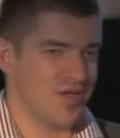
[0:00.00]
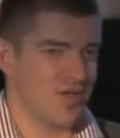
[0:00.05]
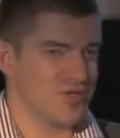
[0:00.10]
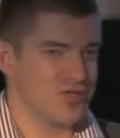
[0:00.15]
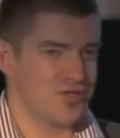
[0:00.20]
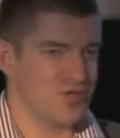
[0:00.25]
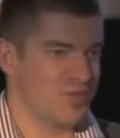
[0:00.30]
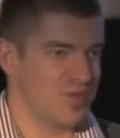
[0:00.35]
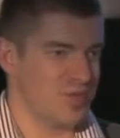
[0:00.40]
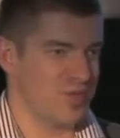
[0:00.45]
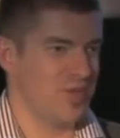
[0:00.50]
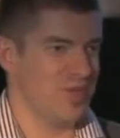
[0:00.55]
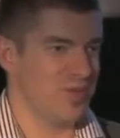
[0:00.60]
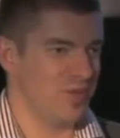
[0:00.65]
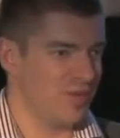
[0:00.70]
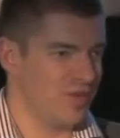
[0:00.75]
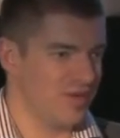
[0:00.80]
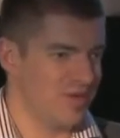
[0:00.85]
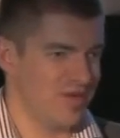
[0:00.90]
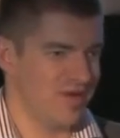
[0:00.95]
are not stupid
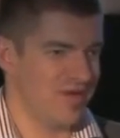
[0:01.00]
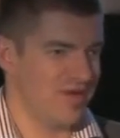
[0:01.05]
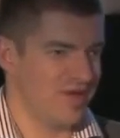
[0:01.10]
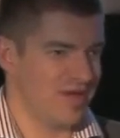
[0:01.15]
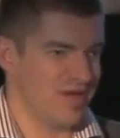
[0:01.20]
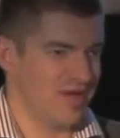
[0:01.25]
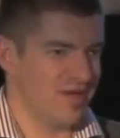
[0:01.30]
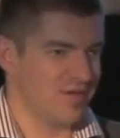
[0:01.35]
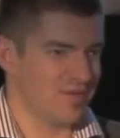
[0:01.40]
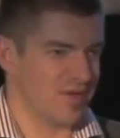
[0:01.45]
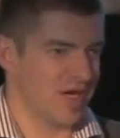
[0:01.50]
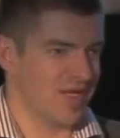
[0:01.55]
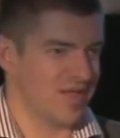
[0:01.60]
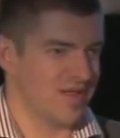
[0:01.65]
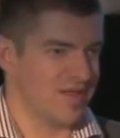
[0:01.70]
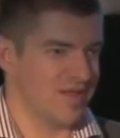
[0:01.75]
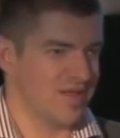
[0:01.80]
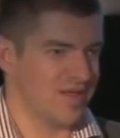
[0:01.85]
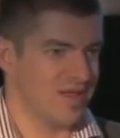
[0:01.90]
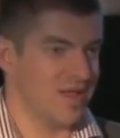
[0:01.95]
people, right?
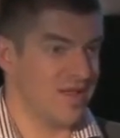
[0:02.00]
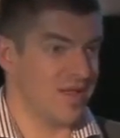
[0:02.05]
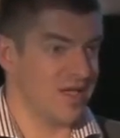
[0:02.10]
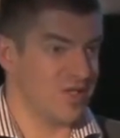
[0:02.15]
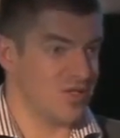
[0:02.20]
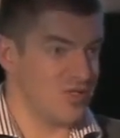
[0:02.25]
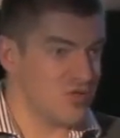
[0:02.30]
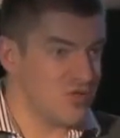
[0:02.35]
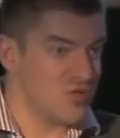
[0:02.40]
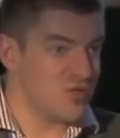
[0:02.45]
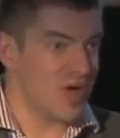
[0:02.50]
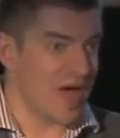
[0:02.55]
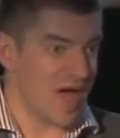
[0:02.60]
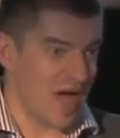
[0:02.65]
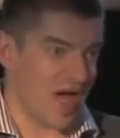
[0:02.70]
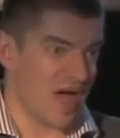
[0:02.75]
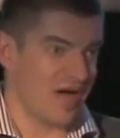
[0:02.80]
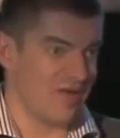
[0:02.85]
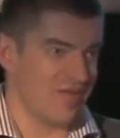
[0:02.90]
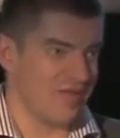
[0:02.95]
They do
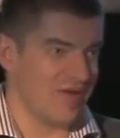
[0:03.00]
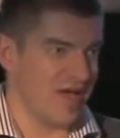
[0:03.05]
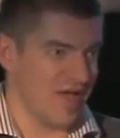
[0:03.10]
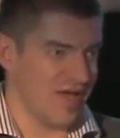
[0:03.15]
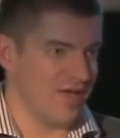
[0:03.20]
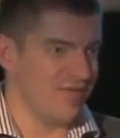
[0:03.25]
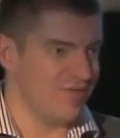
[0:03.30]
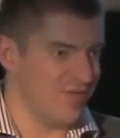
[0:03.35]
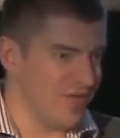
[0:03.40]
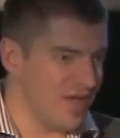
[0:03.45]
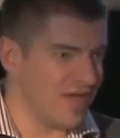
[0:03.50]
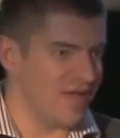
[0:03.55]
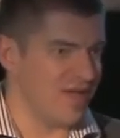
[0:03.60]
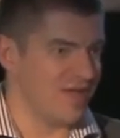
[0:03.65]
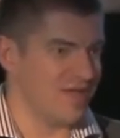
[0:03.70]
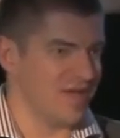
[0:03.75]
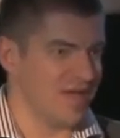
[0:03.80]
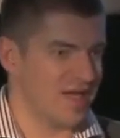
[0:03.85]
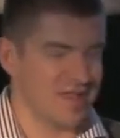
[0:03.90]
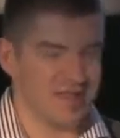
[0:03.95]
have AV
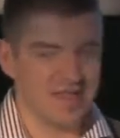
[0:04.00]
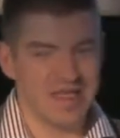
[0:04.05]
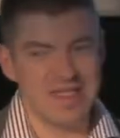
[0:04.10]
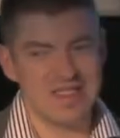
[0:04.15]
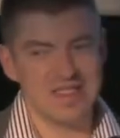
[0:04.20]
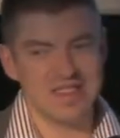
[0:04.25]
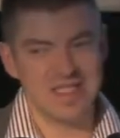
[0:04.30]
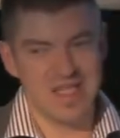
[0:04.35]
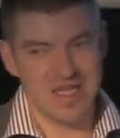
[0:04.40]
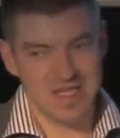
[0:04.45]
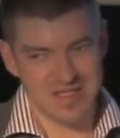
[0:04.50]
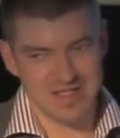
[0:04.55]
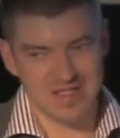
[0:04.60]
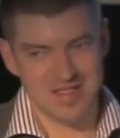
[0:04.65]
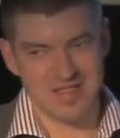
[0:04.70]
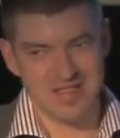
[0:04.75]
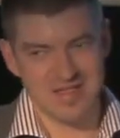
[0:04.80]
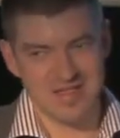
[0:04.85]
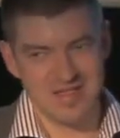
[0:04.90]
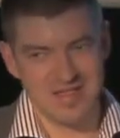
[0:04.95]
and they
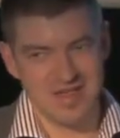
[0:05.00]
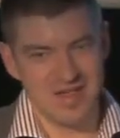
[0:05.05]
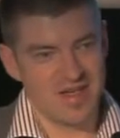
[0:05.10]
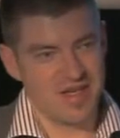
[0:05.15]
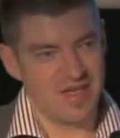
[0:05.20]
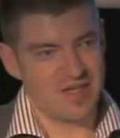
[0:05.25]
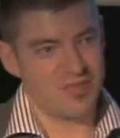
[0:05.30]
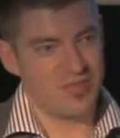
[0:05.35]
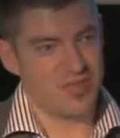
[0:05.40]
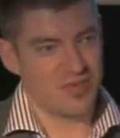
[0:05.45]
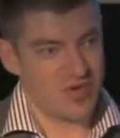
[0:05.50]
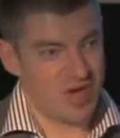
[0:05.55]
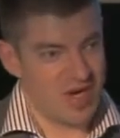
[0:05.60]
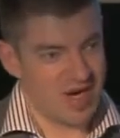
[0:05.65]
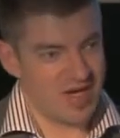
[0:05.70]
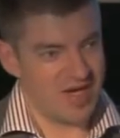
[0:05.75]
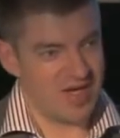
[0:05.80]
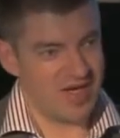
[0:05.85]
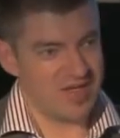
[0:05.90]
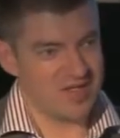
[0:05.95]
test it
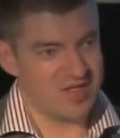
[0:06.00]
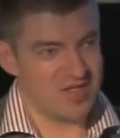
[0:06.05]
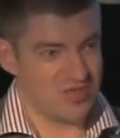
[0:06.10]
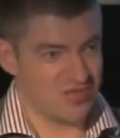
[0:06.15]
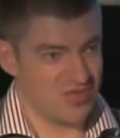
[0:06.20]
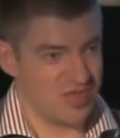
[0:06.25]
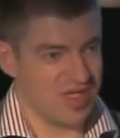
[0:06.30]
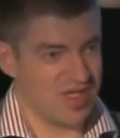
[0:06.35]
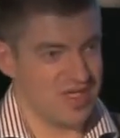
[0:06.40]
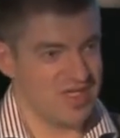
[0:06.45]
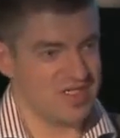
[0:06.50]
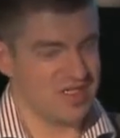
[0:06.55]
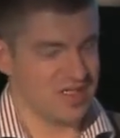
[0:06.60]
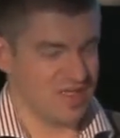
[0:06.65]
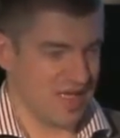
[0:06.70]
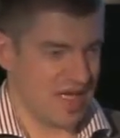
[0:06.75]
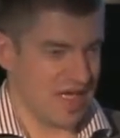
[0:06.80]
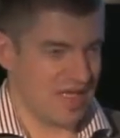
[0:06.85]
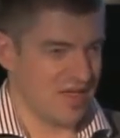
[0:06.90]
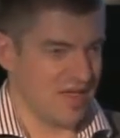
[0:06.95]
prior to
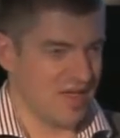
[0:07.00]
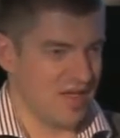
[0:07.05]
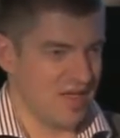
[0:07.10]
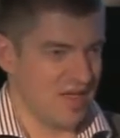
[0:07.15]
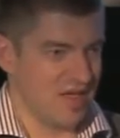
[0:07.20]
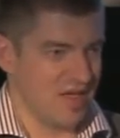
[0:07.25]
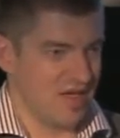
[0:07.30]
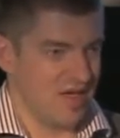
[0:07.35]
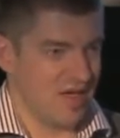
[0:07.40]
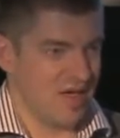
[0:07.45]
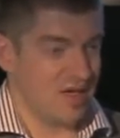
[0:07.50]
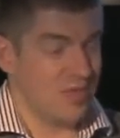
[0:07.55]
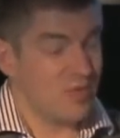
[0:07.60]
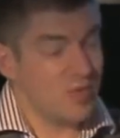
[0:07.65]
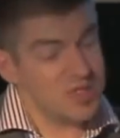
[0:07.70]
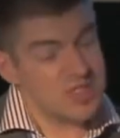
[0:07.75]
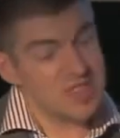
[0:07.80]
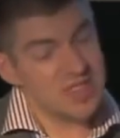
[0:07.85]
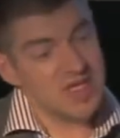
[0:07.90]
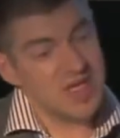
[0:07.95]
releasing them. And
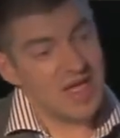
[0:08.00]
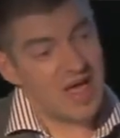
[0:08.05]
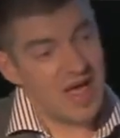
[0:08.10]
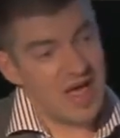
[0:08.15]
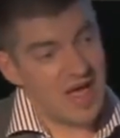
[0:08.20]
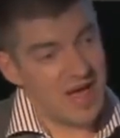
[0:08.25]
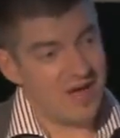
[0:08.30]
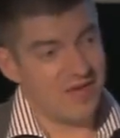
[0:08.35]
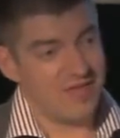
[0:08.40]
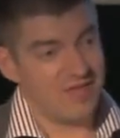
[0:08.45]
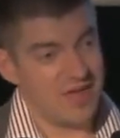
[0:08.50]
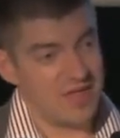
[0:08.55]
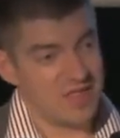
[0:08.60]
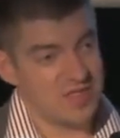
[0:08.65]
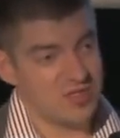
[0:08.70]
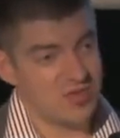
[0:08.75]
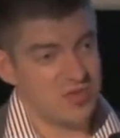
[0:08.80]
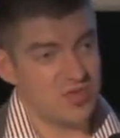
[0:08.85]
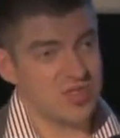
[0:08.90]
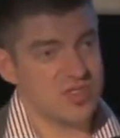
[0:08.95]
once they have a
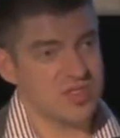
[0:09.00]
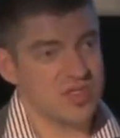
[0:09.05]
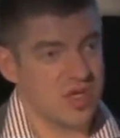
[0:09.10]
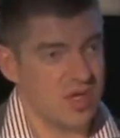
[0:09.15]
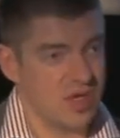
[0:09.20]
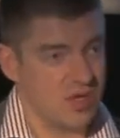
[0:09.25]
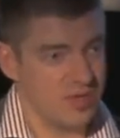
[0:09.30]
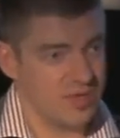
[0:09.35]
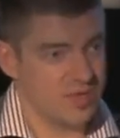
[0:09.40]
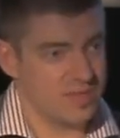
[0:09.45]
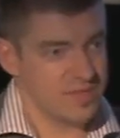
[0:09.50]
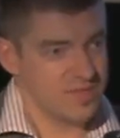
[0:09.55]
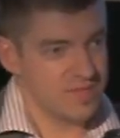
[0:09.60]
source code